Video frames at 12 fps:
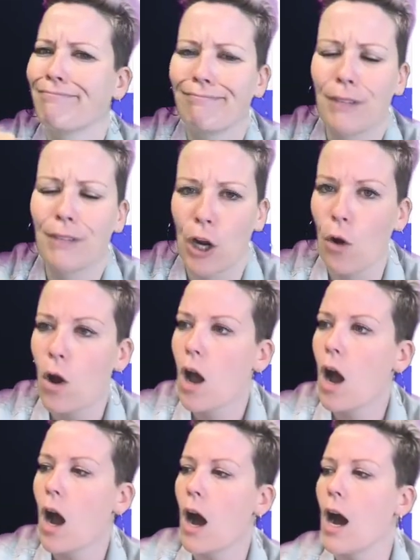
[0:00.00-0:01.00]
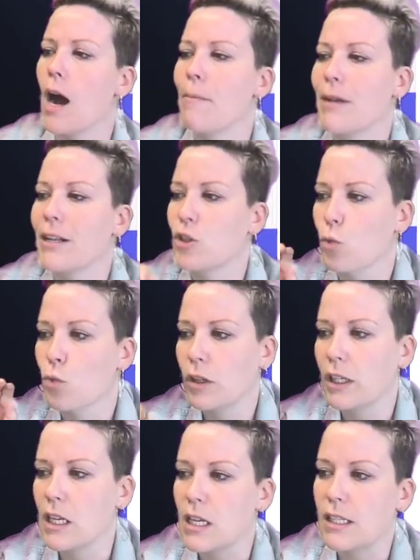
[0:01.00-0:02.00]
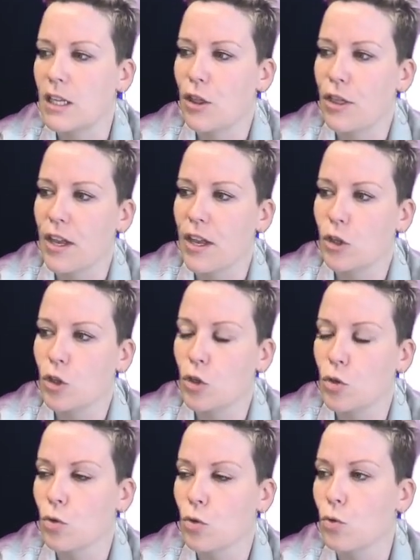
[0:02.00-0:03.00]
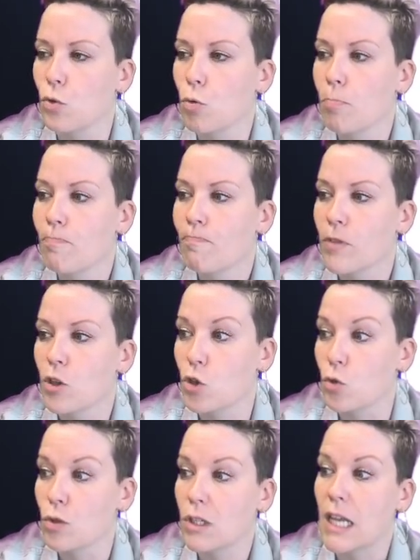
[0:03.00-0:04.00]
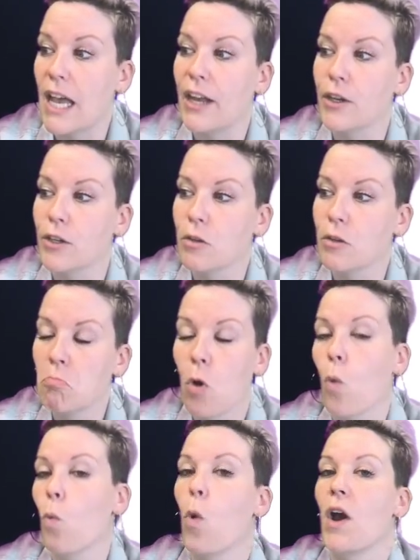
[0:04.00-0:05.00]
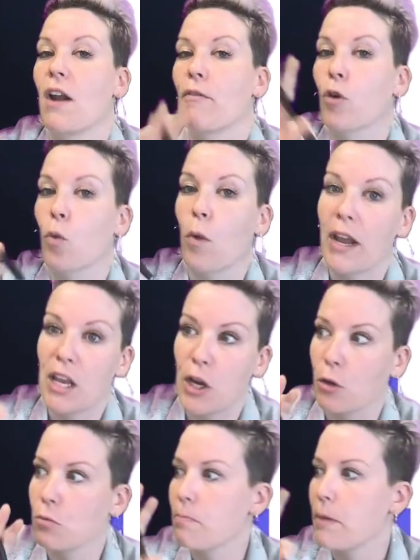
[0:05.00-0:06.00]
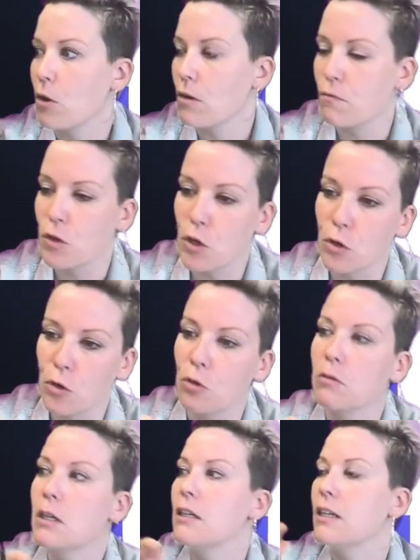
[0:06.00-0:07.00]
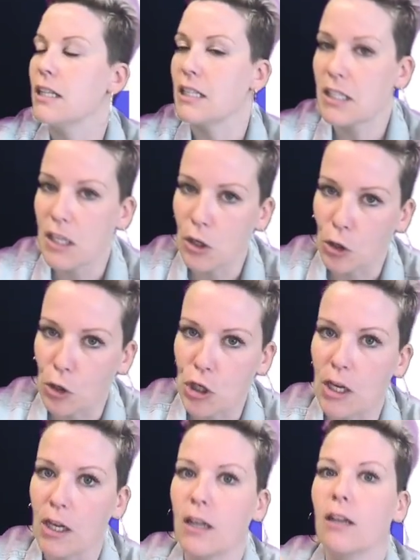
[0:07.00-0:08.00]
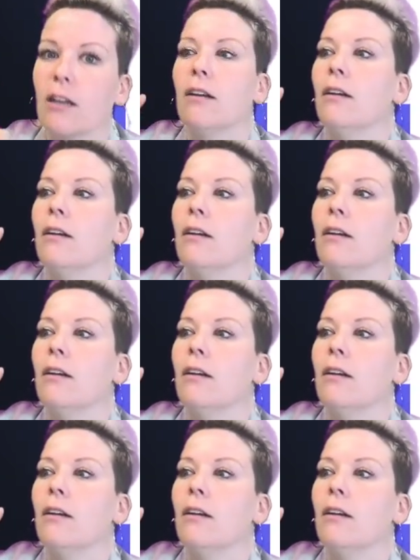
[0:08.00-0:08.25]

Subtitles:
It's a really easy thing to send whatever way, parent view in Synergy,